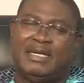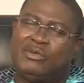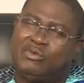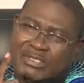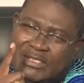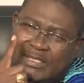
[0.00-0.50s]

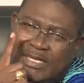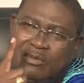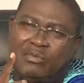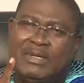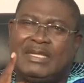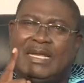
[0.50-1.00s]
It was
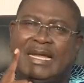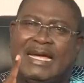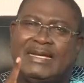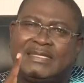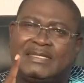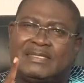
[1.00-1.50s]
then when the
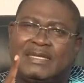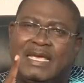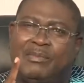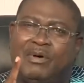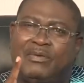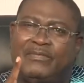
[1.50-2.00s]
lights
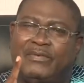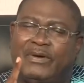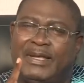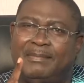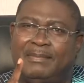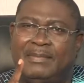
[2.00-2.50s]
came on for
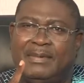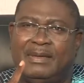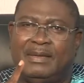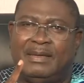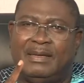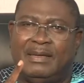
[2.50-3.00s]
him.
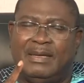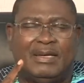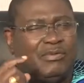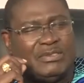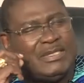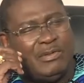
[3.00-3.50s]
It
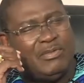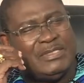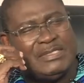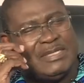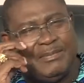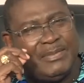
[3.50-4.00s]
was then
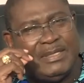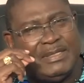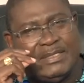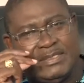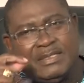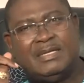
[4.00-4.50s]
when something
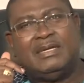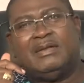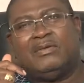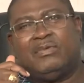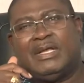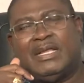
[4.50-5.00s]
just
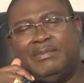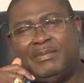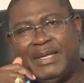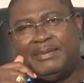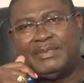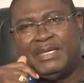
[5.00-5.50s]
quickly
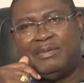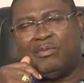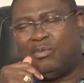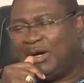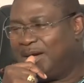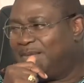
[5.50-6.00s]
made him say,
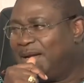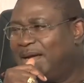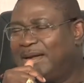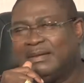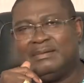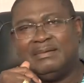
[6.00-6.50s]
where am I?